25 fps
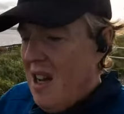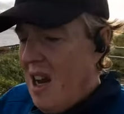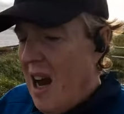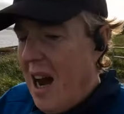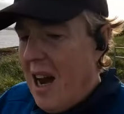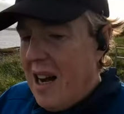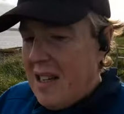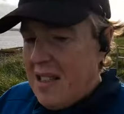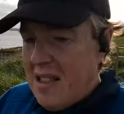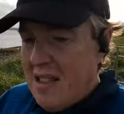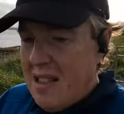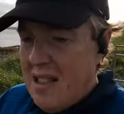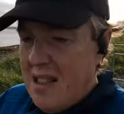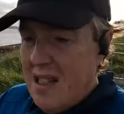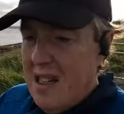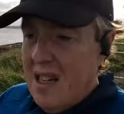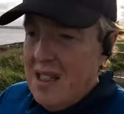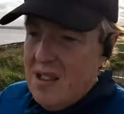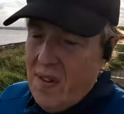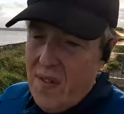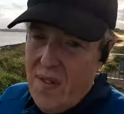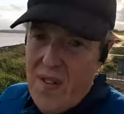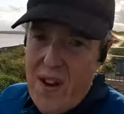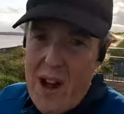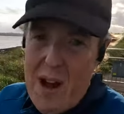us
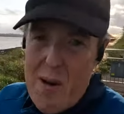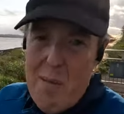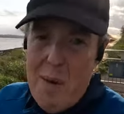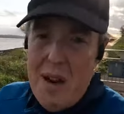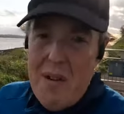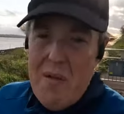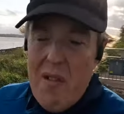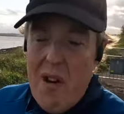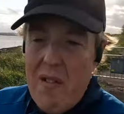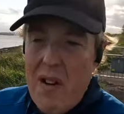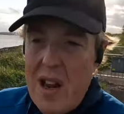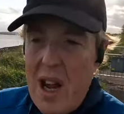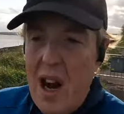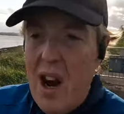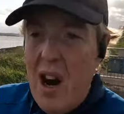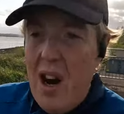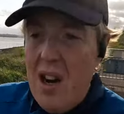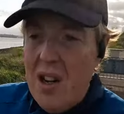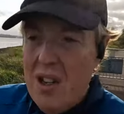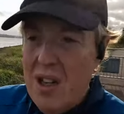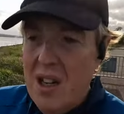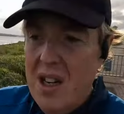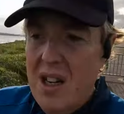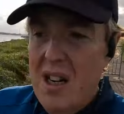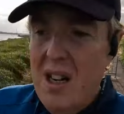as a family very
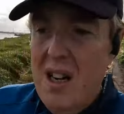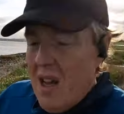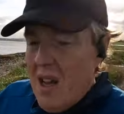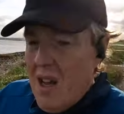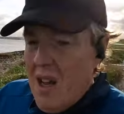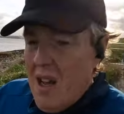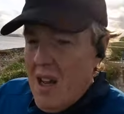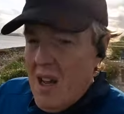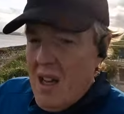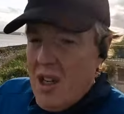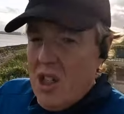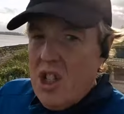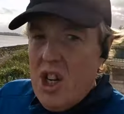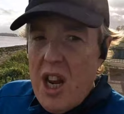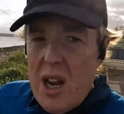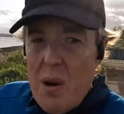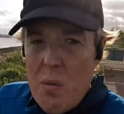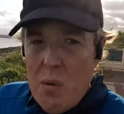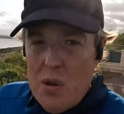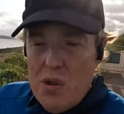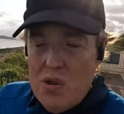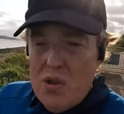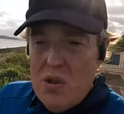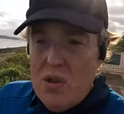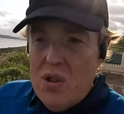hard. She
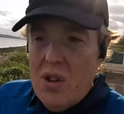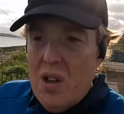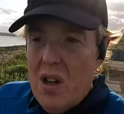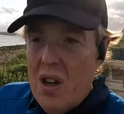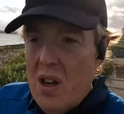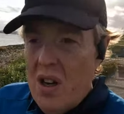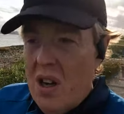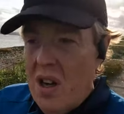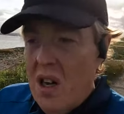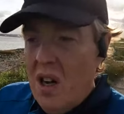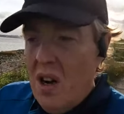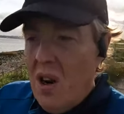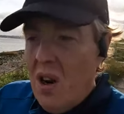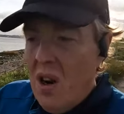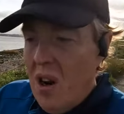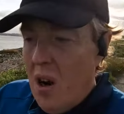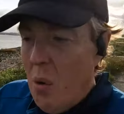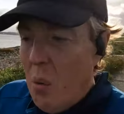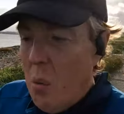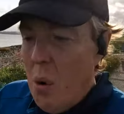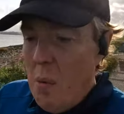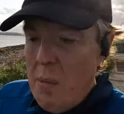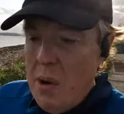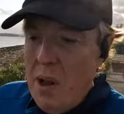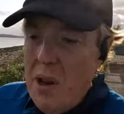was
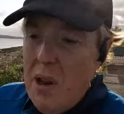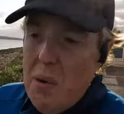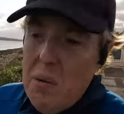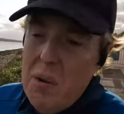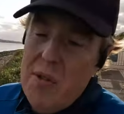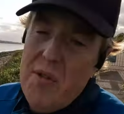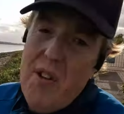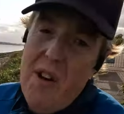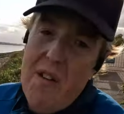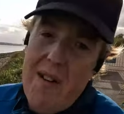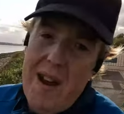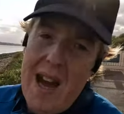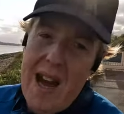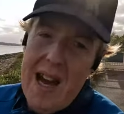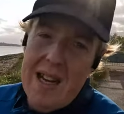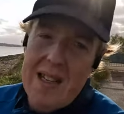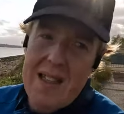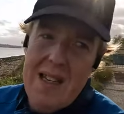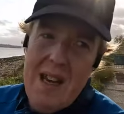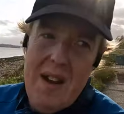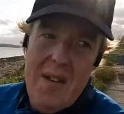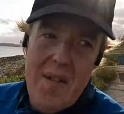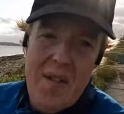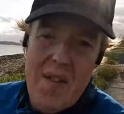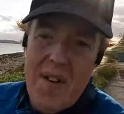a woman who was very
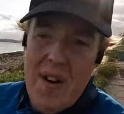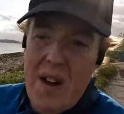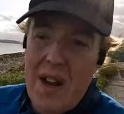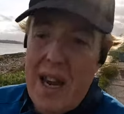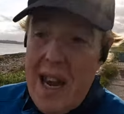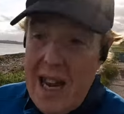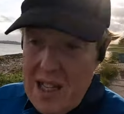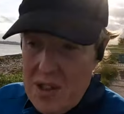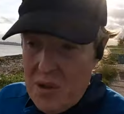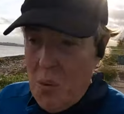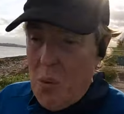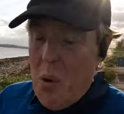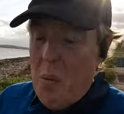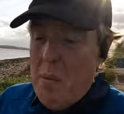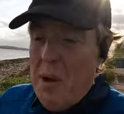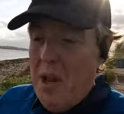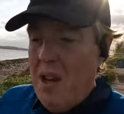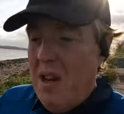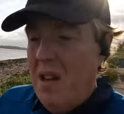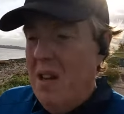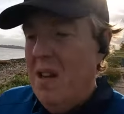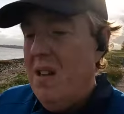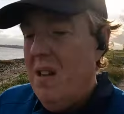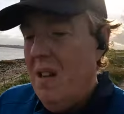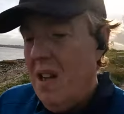active, is a
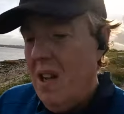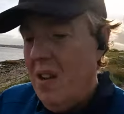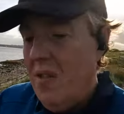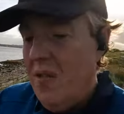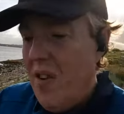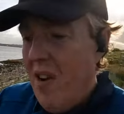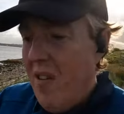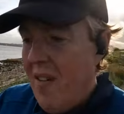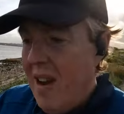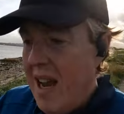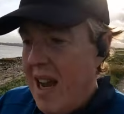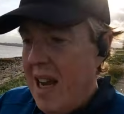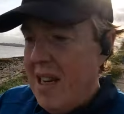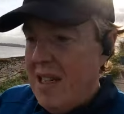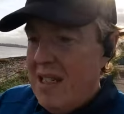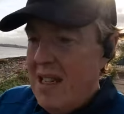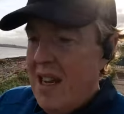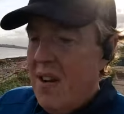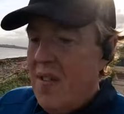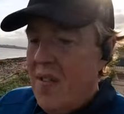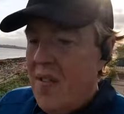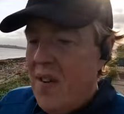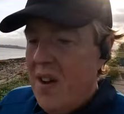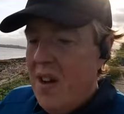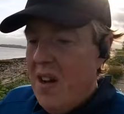woman that is very
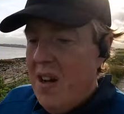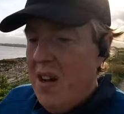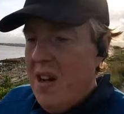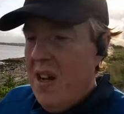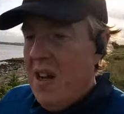active.